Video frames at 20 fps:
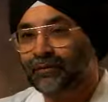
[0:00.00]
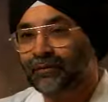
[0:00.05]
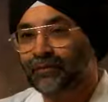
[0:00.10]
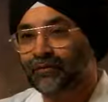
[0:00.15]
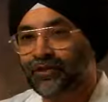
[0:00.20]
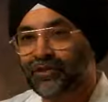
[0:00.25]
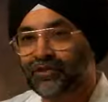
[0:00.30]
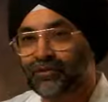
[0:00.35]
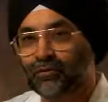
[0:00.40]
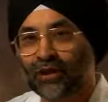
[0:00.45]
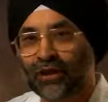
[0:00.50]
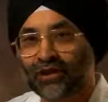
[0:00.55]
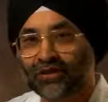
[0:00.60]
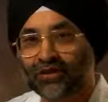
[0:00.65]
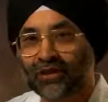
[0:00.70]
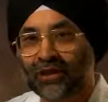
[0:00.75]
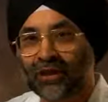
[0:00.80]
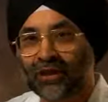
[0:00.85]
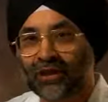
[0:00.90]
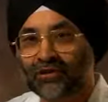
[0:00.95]
the reason why I
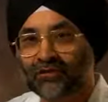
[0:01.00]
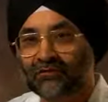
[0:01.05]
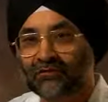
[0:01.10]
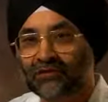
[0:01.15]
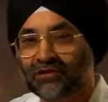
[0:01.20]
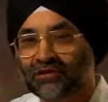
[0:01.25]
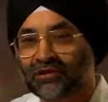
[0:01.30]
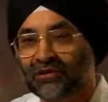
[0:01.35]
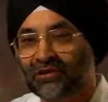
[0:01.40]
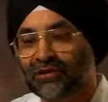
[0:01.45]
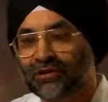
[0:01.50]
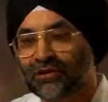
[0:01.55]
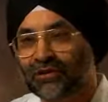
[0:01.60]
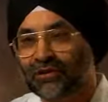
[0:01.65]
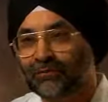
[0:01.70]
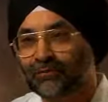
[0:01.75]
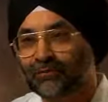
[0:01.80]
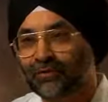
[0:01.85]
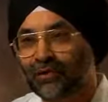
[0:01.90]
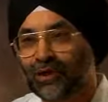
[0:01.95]
changed was that uh,
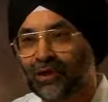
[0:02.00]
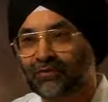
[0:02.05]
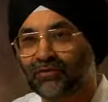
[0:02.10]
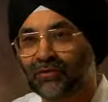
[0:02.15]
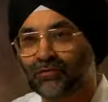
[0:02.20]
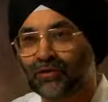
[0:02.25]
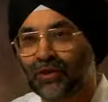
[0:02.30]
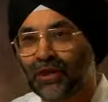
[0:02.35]
in private